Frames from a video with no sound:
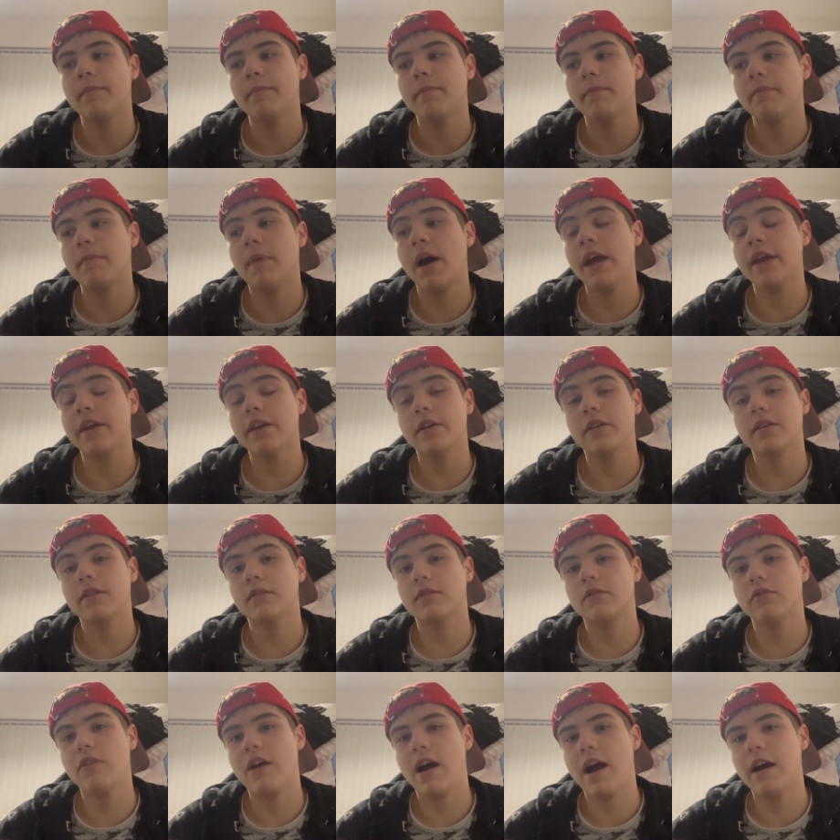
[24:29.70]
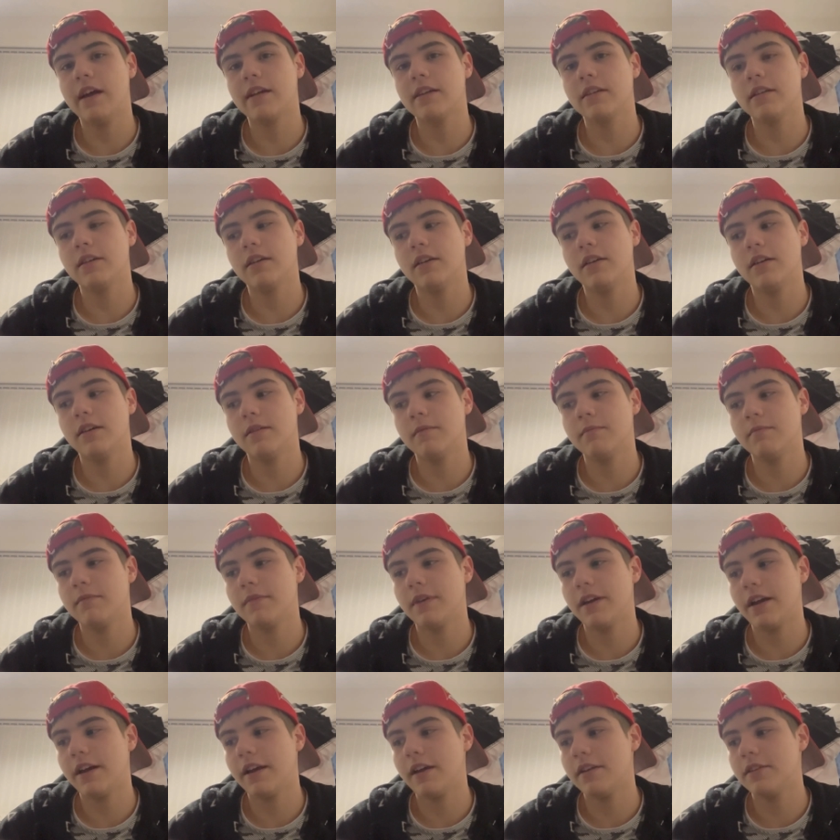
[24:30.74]
Mike Crack,
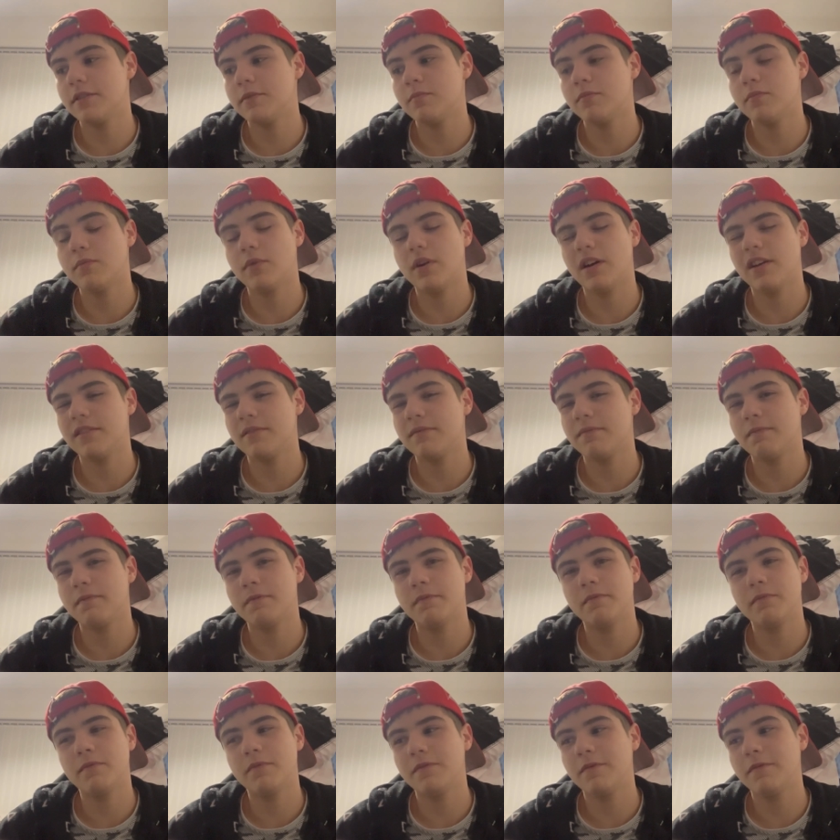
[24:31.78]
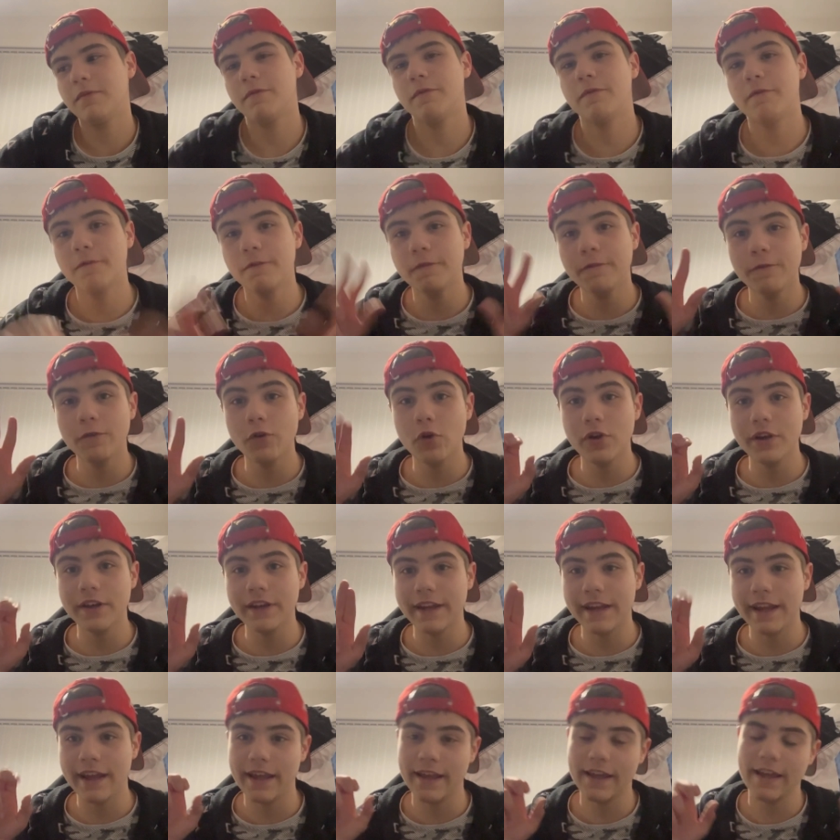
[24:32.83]
as
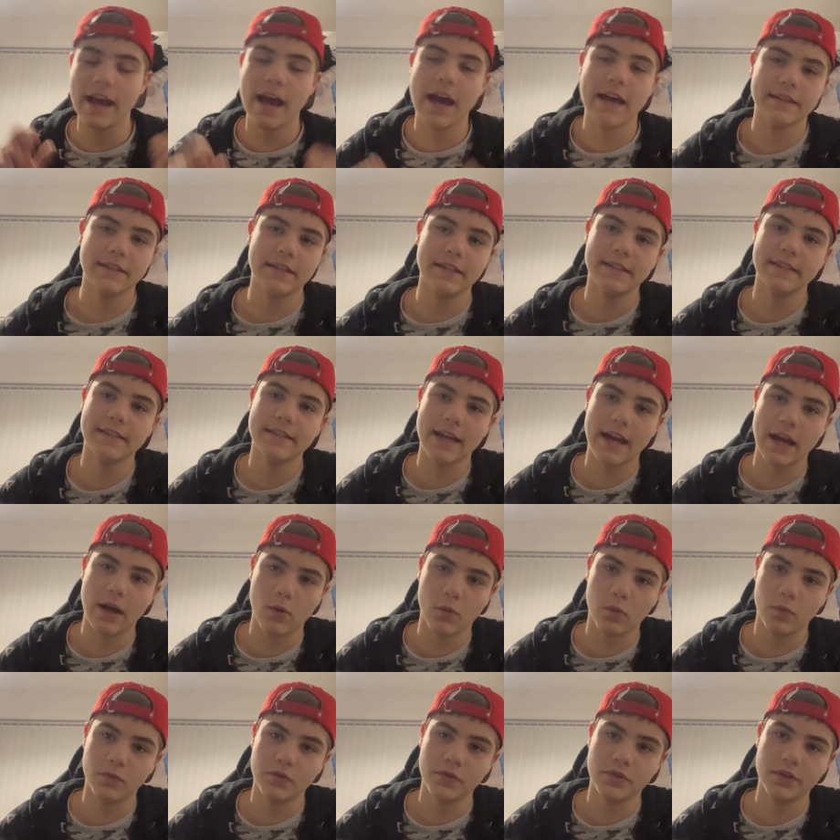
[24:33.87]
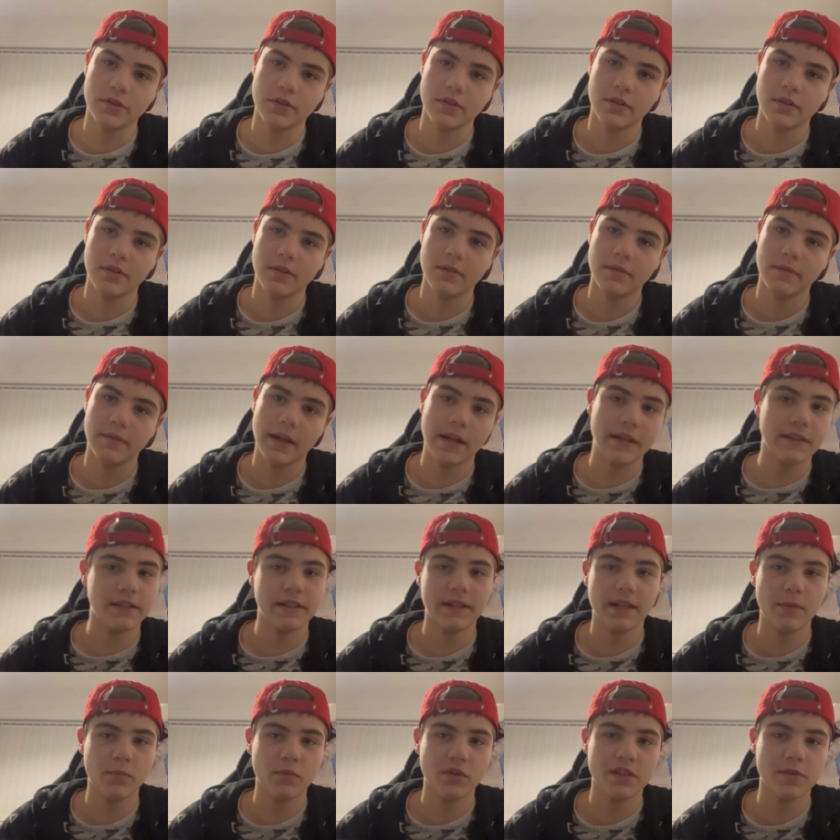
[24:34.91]
funny as it sounds, that's the
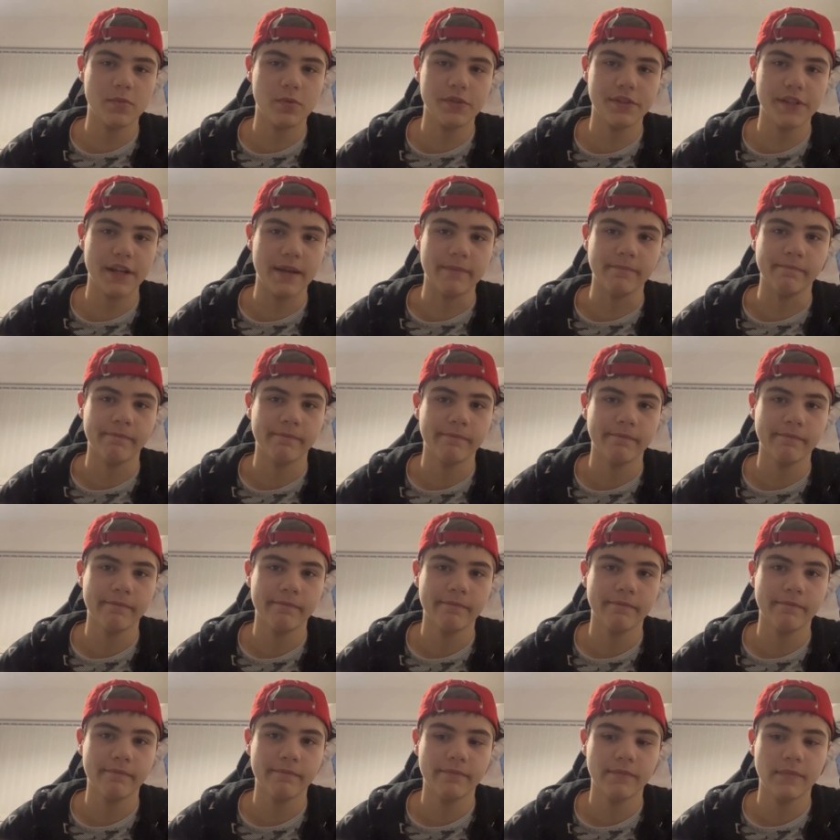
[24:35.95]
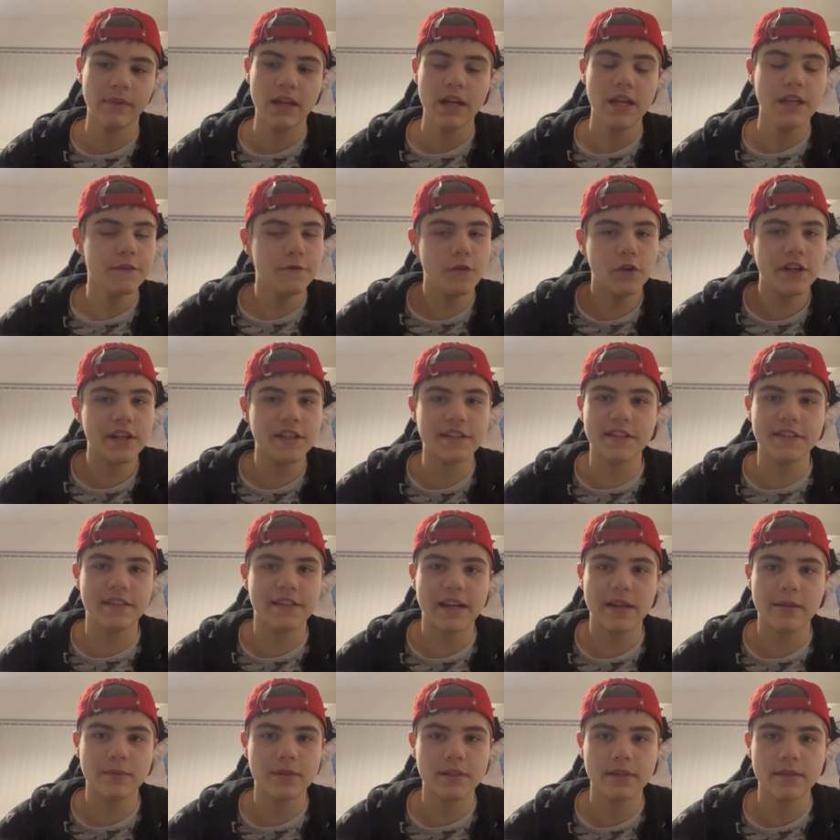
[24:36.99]
team principal's name. As funny as it
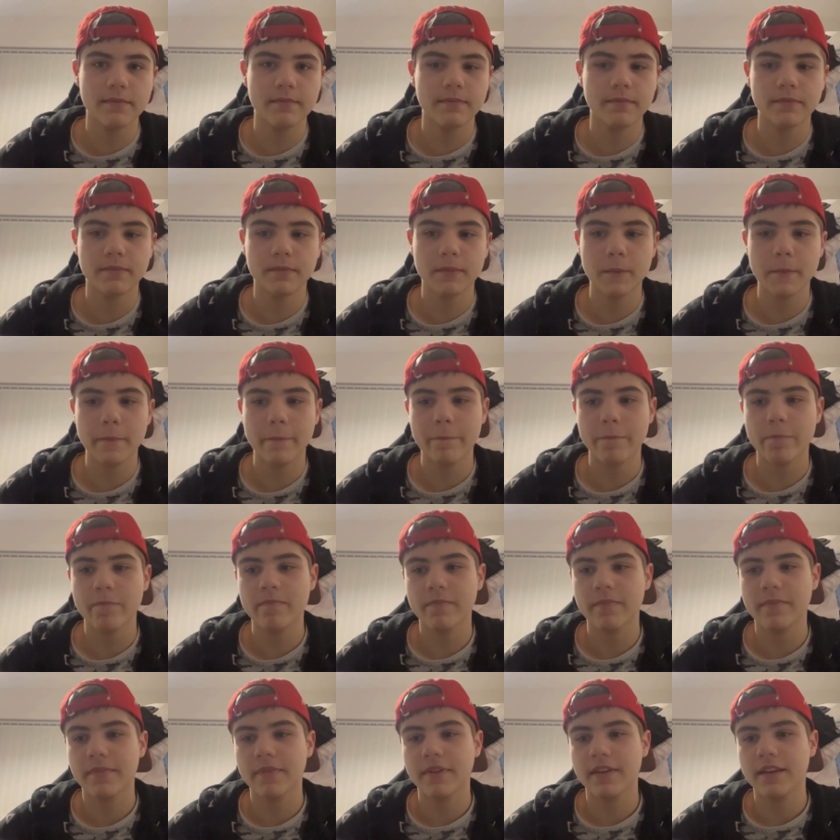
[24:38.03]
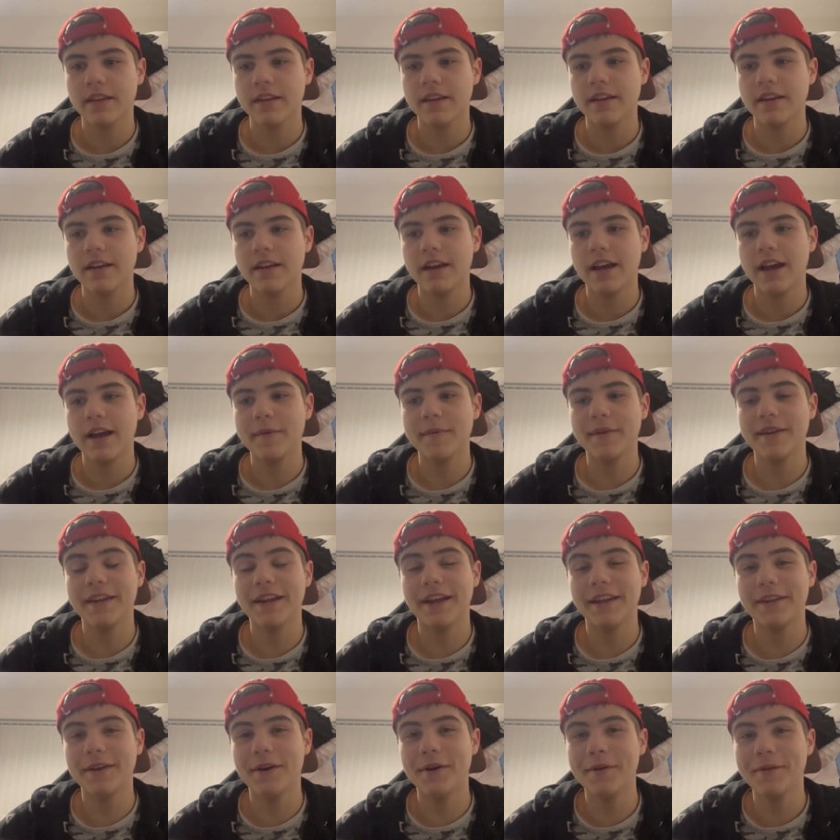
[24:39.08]
sounds. I mean,
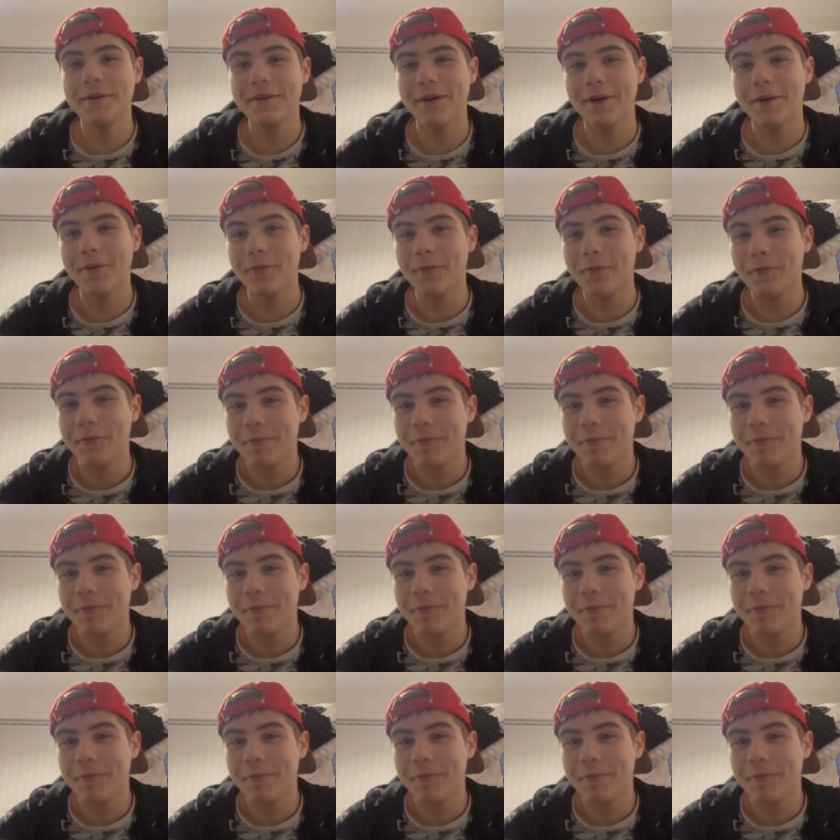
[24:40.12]
I don't know.